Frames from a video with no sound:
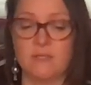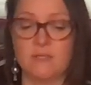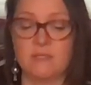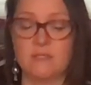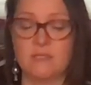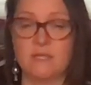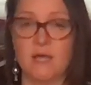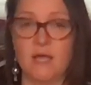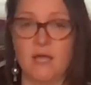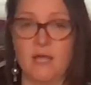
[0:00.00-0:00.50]
is
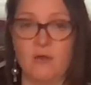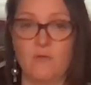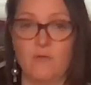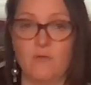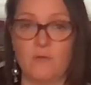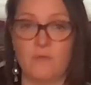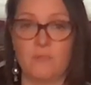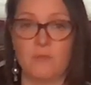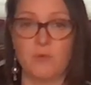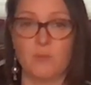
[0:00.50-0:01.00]
tight
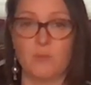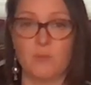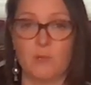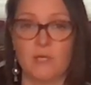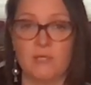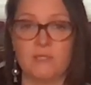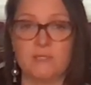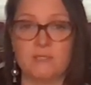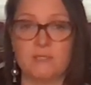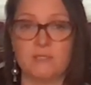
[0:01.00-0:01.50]
from the
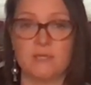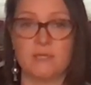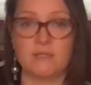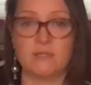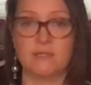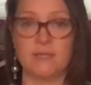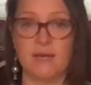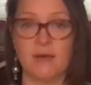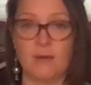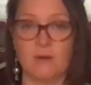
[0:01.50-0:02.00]
wrist
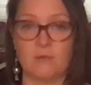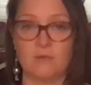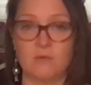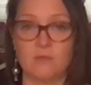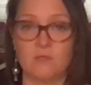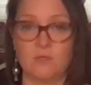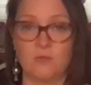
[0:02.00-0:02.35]
down